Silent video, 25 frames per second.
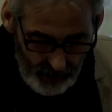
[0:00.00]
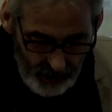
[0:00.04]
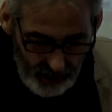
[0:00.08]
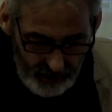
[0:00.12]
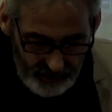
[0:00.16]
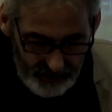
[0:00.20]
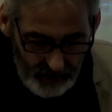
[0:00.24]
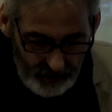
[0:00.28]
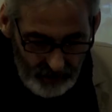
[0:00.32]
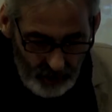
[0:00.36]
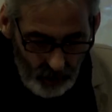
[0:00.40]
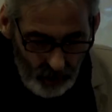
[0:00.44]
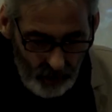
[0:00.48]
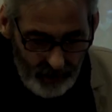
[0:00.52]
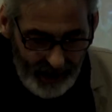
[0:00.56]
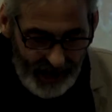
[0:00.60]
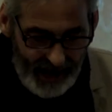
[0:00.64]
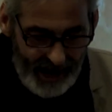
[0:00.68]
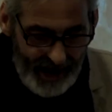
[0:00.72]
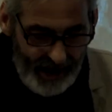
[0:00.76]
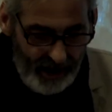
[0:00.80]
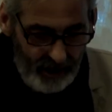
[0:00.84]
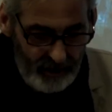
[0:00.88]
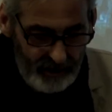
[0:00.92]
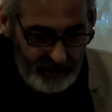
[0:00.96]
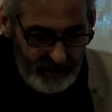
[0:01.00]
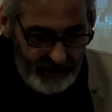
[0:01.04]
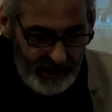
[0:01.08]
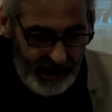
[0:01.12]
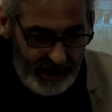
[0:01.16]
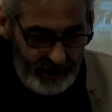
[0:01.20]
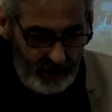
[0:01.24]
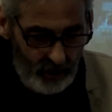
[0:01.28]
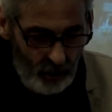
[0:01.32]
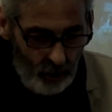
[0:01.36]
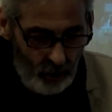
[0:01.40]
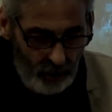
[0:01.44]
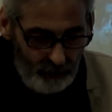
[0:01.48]
So York House
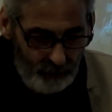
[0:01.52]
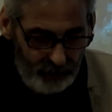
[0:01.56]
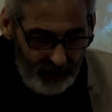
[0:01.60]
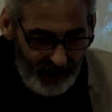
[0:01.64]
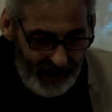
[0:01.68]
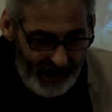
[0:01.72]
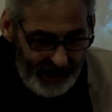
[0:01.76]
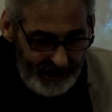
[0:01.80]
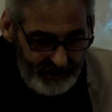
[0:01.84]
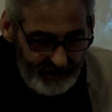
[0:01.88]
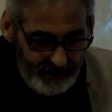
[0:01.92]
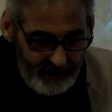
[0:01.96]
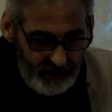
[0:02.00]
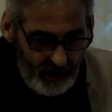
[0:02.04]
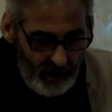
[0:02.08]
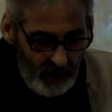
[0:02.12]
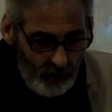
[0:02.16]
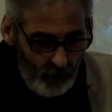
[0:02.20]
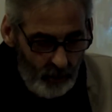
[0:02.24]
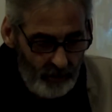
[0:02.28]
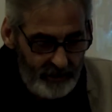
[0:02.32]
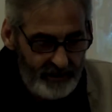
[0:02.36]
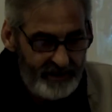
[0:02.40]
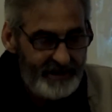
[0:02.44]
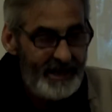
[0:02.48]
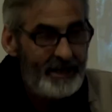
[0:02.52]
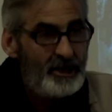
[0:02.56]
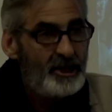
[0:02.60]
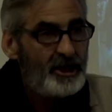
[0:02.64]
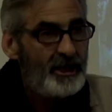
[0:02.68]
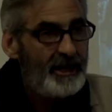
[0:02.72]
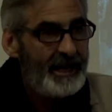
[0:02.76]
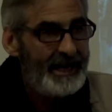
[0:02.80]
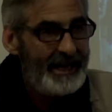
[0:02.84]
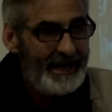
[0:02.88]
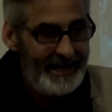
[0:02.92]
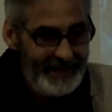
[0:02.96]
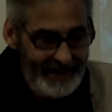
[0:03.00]
and York Place were
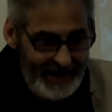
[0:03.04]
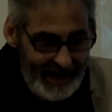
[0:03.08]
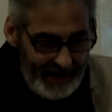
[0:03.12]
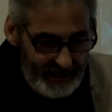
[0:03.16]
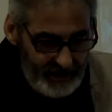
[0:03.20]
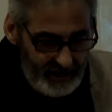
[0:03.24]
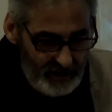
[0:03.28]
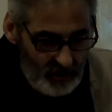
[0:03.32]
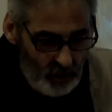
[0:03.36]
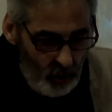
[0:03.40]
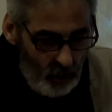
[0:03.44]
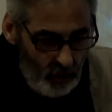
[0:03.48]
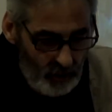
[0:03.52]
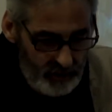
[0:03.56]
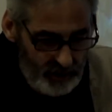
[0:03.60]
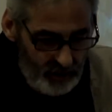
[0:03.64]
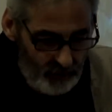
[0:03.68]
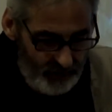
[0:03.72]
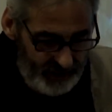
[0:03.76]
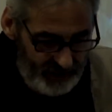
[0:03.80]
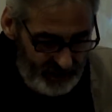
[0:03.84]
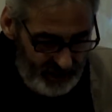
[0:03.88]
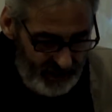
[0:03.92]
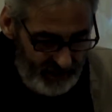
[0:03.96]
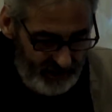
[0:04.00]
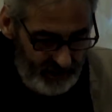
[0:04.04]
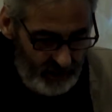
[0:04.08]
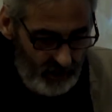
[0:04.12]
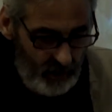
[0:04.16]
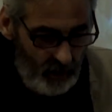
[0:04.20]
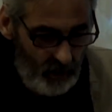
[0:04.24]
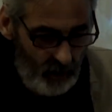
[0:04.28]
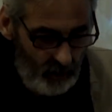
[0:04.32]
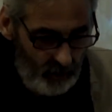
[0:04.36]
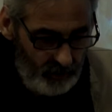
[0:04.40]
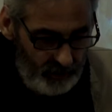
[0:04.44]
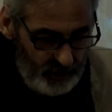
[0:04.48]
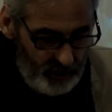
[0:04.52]
essentially next door to each other
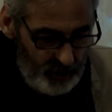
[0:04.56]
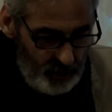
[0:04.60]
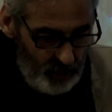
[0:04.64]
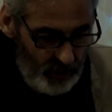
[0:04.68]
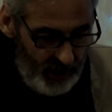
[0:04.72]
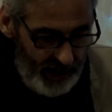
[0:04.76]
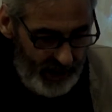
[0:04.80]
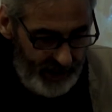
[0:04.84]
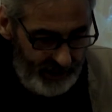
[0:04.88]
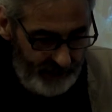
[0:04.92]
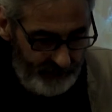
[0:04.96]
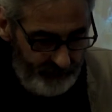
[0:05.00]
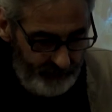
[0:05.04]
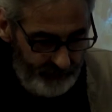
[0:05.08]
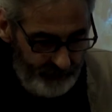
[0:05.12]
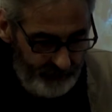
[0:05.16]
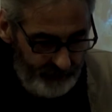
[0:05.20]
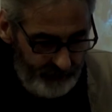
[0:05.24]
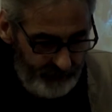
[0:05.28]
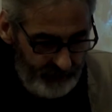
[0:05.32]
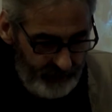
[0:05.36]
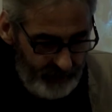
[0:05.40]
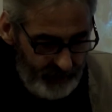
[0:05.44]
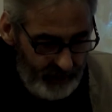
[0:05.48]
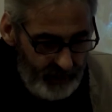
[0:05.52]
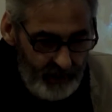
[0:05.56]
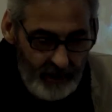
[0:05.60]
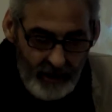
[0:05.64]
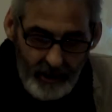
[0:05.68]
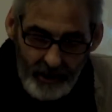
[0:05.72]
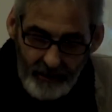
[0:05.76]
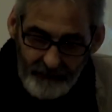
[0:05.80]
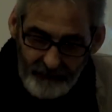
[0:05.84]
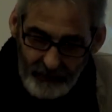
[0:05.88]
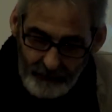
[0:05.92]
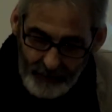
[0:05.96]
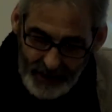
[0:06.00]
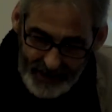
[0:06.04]
on the Strand.
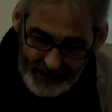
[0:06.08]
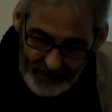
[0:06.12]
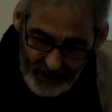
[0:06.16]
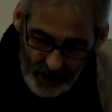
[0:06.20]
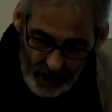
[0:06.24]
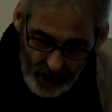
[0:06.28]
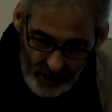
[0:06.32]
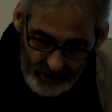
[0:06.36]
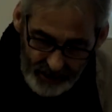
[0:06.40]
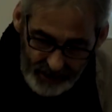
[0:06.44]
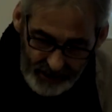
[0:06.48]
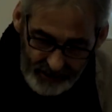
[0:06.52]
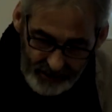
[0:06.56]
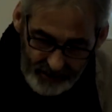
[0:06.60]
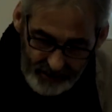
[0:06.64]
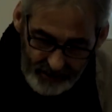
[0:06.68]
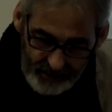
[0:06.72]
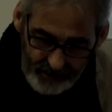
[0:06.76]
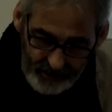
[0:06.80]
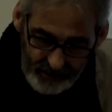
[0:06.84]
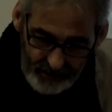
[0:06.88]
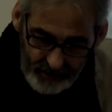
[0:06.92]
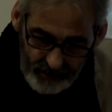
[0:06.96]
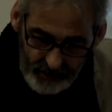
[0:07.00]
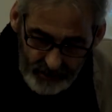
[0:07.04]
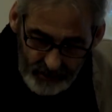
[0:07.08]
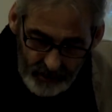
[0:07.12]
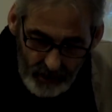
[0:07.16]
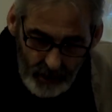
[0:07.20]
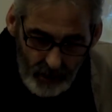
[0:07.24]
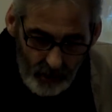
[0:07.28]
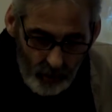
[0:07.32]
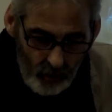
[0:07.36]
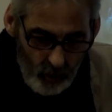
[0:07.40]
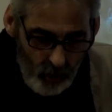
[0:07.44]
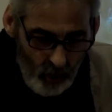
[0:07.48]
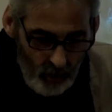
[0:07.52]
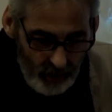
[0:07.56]
For Baconians,
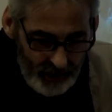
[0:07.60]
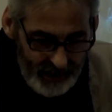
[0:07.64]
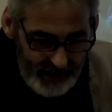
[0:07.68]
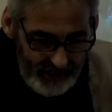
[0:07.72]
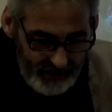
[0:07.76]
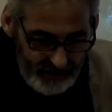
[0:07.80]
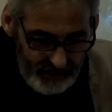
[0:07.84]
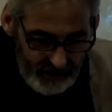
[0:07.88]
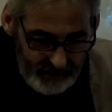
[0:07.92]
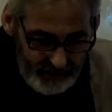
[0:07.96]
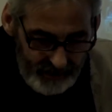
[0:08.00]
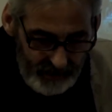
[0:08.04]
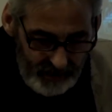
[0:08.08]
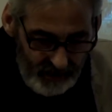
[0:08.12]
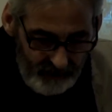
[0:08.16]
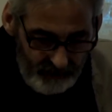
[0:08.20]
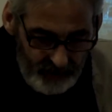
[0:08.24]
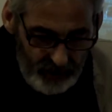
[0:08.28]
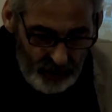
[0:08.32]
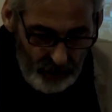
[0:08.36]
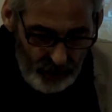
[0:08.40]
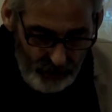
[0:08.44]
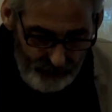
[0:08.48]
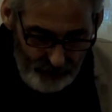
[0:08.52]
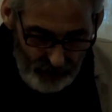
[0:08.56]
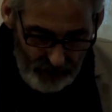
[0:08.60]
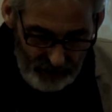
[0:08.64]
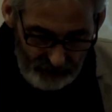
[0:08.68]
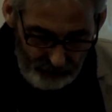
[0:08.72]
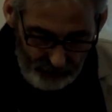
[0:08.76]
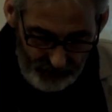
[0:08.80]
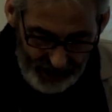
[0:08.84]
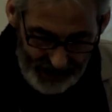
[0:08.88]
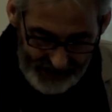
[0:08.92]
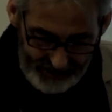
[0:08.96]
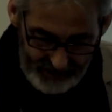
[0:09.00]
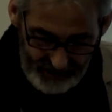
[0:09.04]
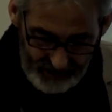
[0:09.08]
Rawley's listing of two
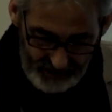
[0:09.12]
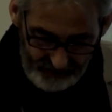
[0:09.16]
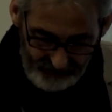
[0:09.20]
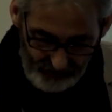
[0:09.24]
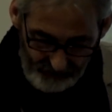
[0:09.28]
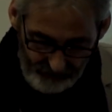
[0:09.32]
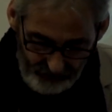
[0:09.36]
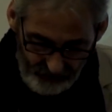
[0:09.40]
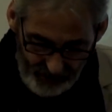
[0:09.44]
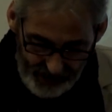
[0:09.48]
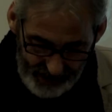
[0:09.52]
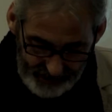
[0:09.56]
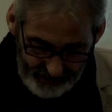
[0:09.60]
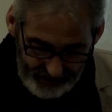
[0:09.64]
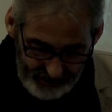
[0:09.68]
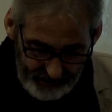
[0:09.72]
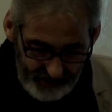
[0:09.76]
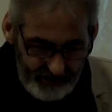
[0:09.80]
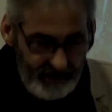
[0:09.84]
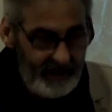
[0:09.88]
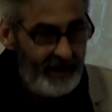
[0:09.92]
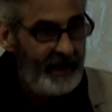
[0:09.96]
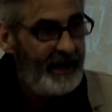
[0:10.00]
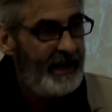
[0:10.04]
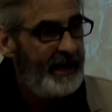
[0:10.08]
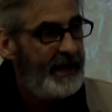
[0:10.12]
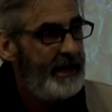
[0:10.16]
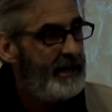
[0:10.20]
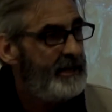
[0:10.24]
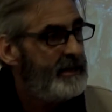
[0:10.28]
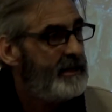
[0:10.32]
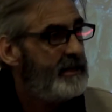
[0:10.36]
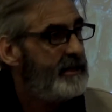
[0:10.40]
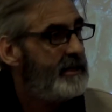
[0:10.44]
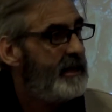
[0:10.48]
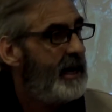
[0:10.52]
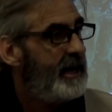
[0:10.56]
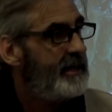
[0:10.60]
birthplaces for Francis
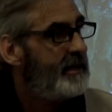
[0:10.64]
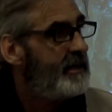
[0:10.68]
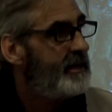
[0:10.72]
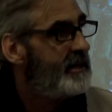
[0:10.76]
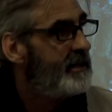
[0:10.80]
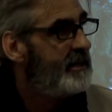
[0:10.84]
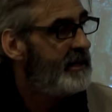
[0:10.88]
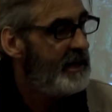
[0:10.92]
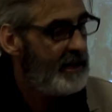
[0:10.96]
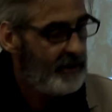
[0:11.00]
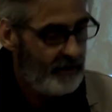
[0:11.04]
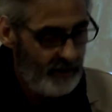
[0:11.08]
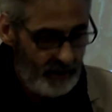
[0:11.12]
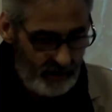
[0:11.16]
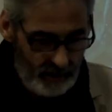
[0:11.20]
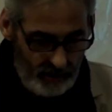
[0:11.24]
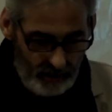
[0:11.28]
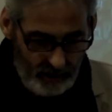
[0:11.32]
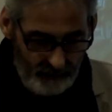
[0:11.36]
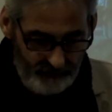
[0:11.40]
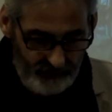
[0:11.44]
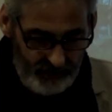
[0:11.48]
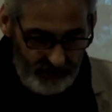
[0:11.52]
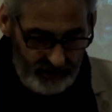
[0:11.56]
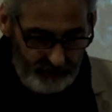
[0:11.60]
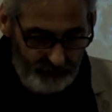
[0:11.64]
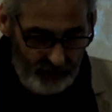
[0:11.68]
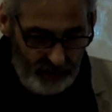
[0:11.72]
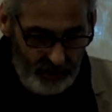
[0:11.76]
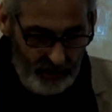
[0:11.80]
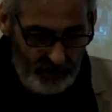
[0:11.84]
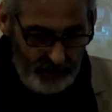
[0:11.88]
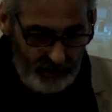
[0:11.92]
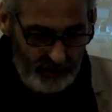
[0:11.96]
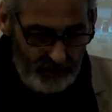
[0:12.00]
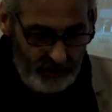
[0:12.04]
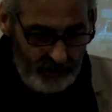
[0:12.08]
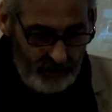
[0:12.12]
hints at the secret of his
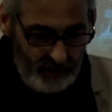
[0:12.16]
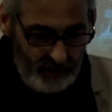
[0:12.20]
birth.